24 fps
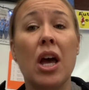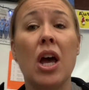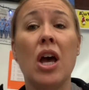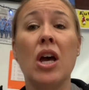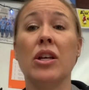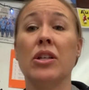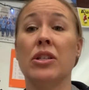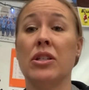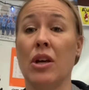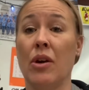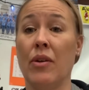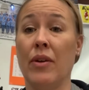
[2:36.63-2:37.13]

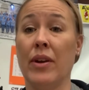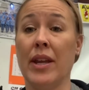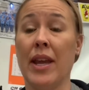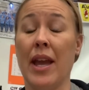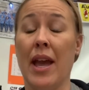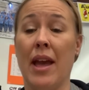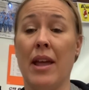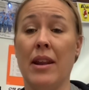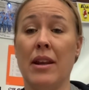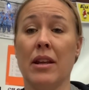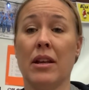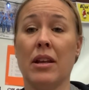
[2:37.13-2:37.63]
So
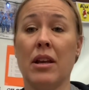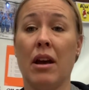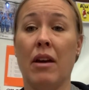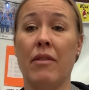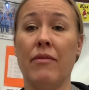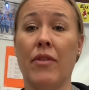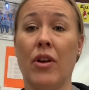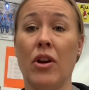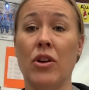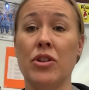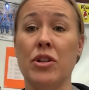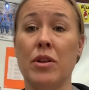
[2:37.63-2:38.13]
again,
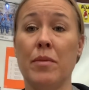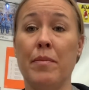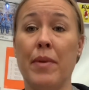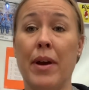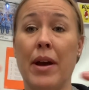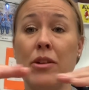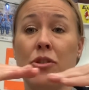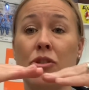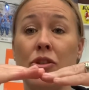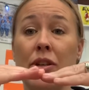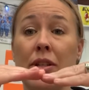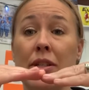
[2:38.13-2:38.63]
convergent
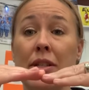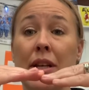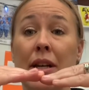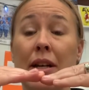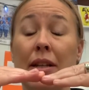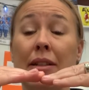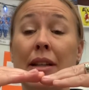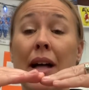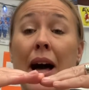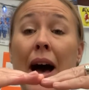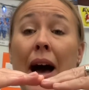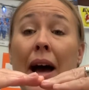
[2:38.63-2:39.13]
boundaries
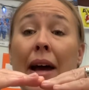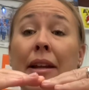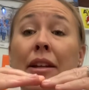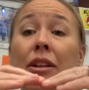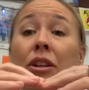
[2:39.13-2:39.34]
collide.